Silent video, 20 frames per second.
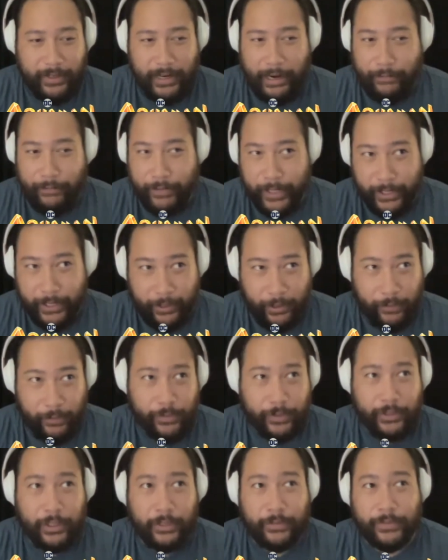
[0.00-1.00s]
I read it
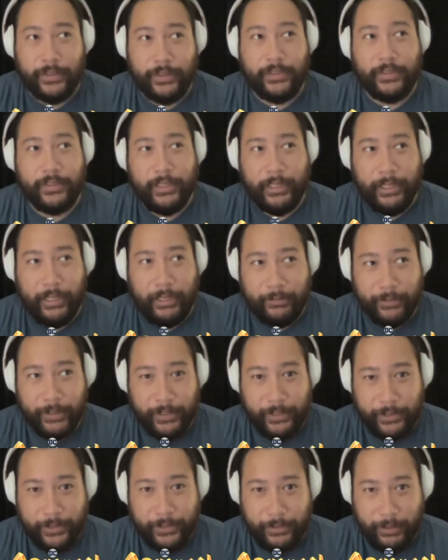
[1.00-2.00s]
over and over. Uh, I'll
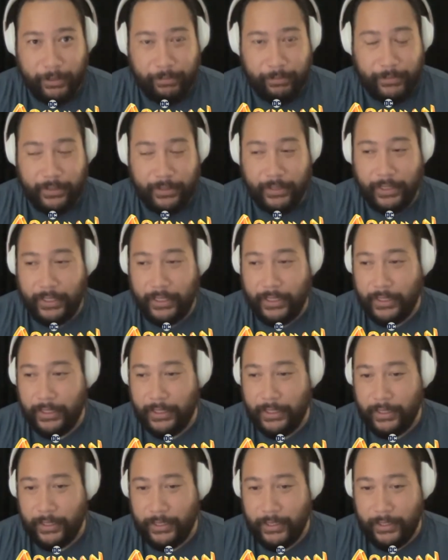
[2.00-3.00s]
read the script
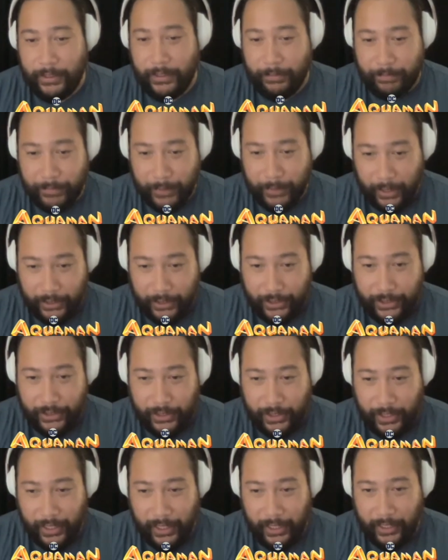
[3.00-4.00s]
uh, a
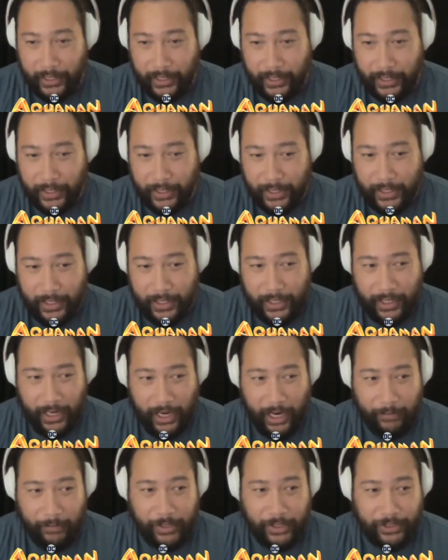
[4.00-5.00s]
bunch, and
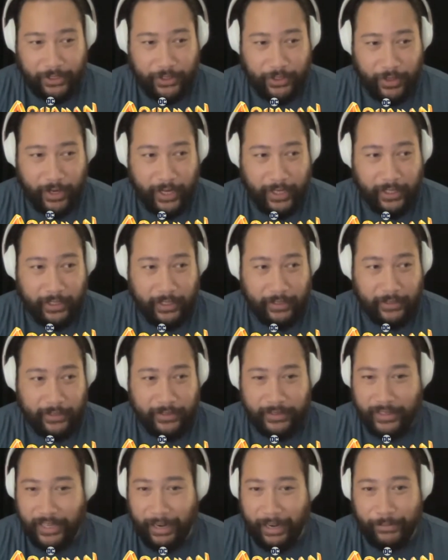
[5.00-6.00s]
I'm just trying to.
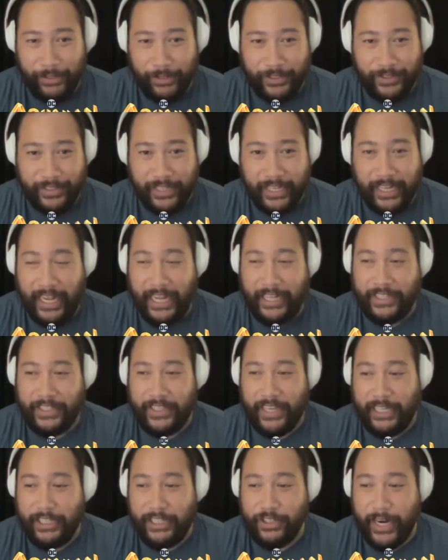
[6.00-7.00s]
I'm just it,
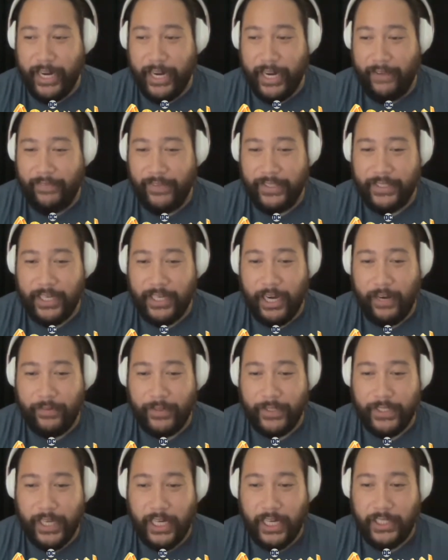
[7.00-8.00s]
it's I try to have these
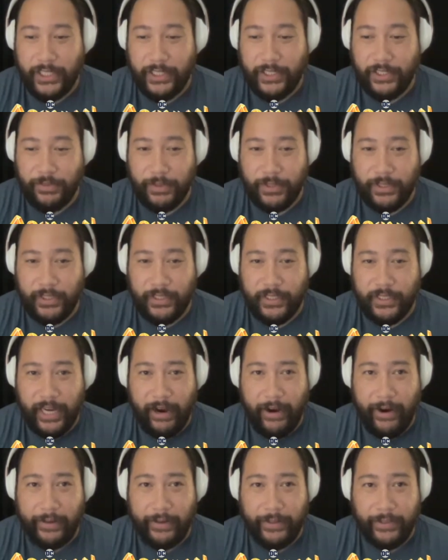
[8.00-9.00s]
conversations with these
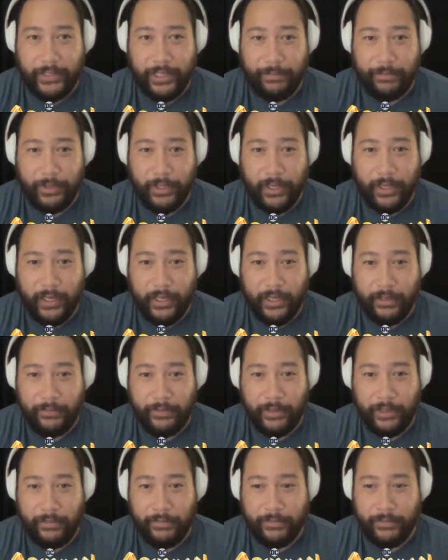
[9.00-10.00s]
characters I play.
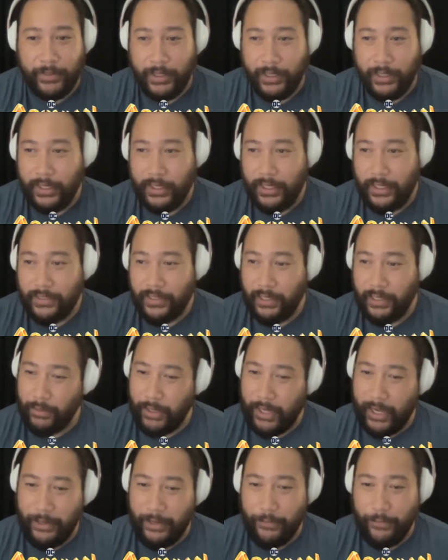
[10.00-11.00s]
I'm, I'm, it's like,
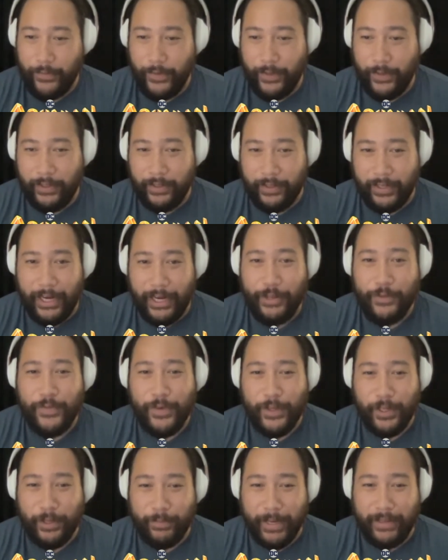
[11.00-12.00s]
well, how you feel? How do you
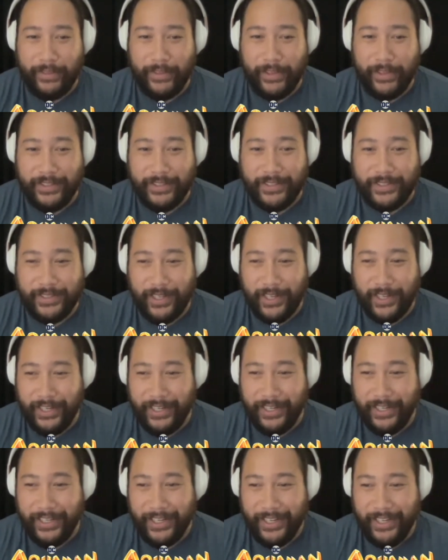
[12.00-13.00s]
feel about this? It's
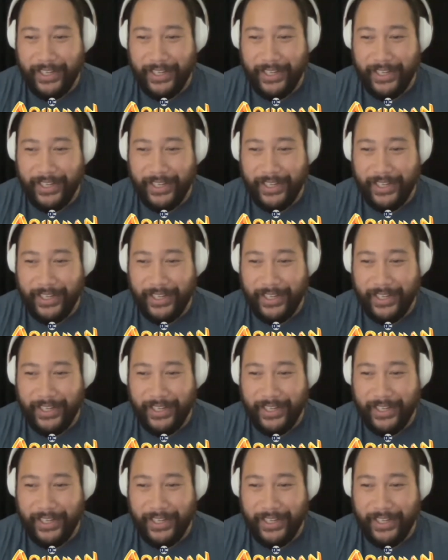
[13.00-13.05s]
like,